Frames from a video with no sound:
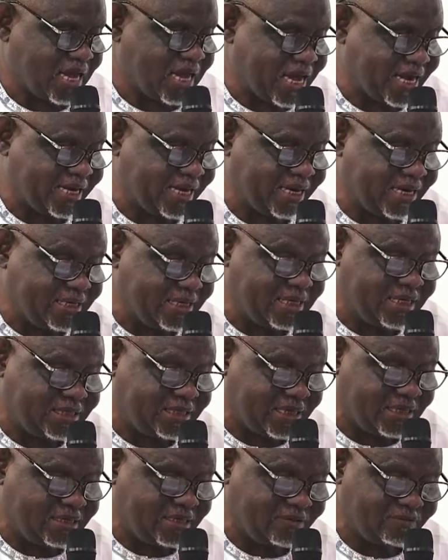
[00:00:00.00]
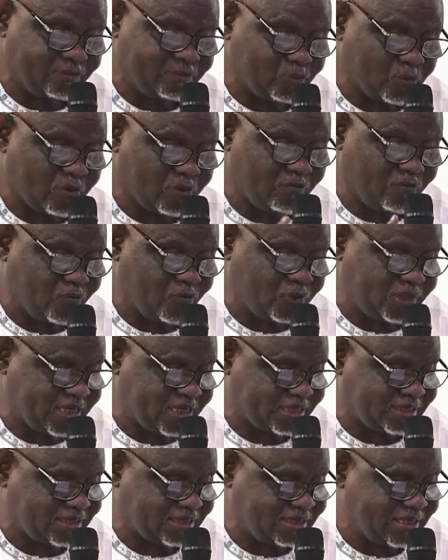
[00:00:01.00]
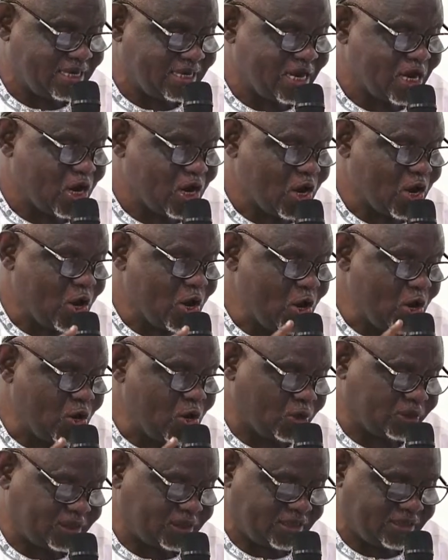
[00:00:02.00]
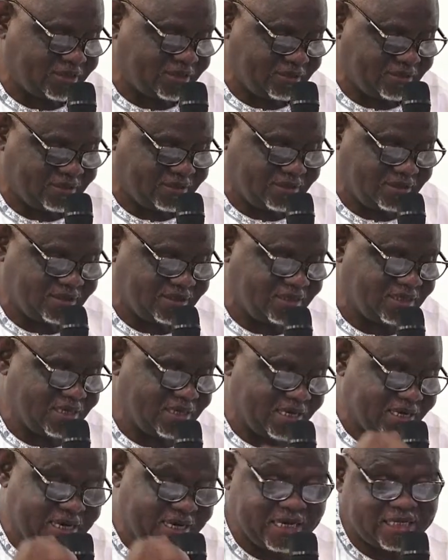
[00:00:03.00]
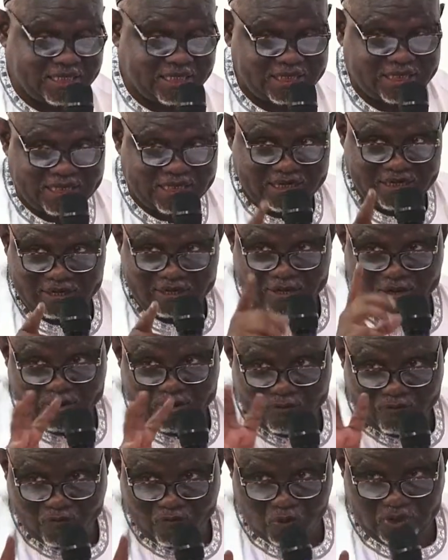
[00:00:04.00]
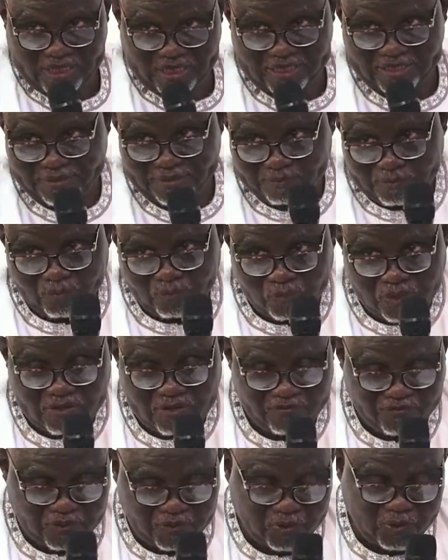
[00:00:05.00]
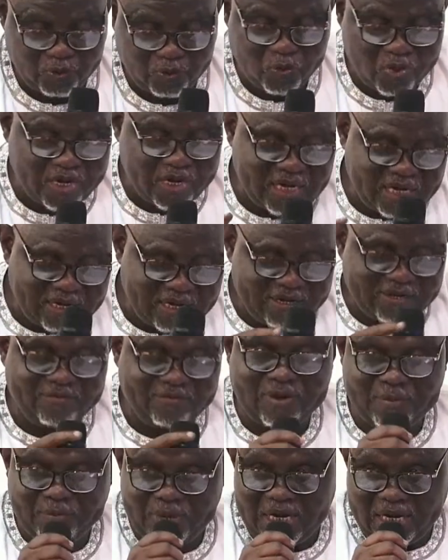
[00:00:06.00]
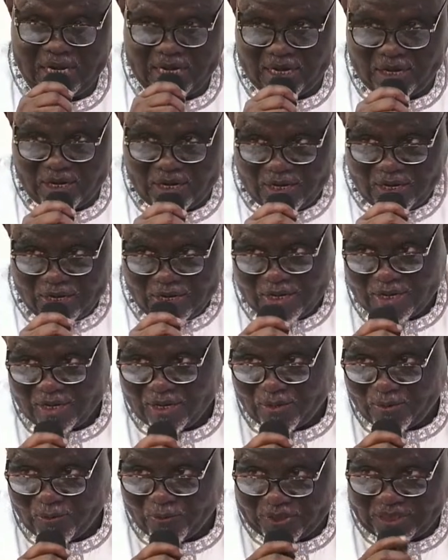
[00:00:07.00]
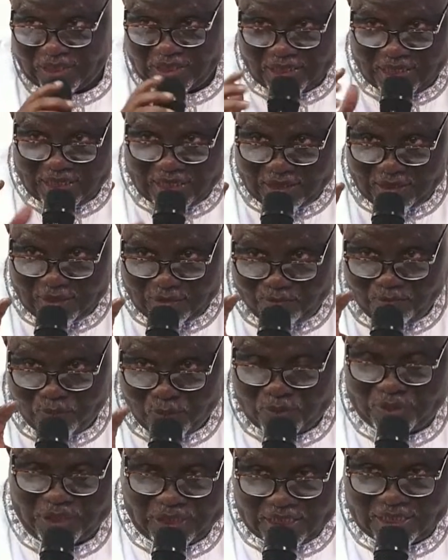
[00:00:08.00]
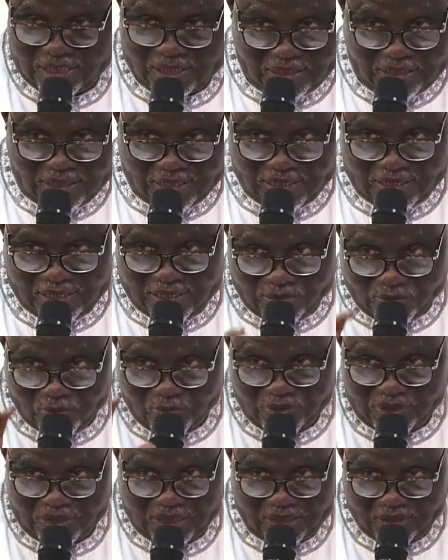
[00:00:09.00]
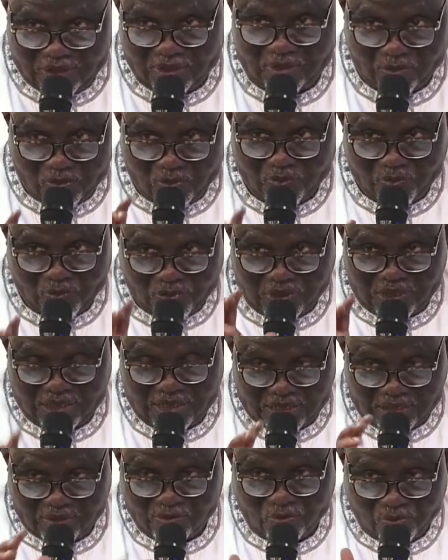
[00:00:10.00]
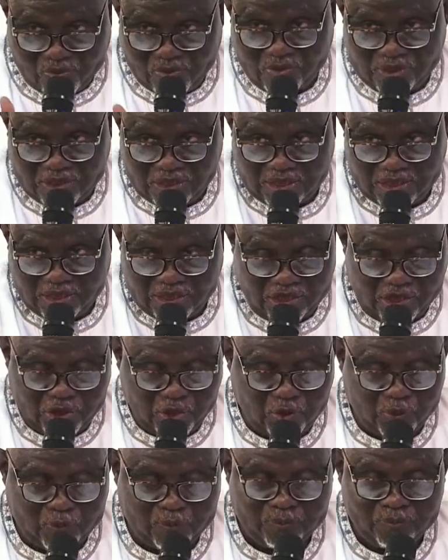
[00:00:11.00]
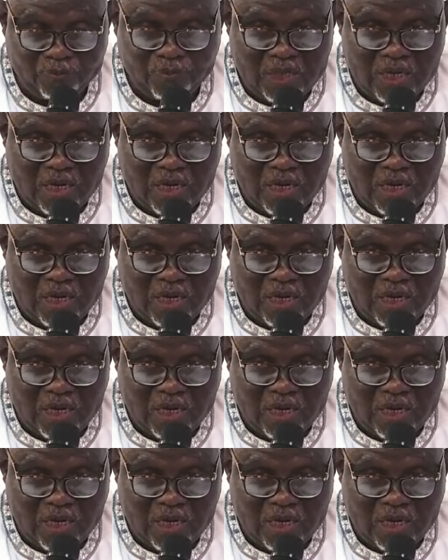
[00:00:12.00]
accredited voters, not registered voters. For those who are familiar with the process, you'll see the issue.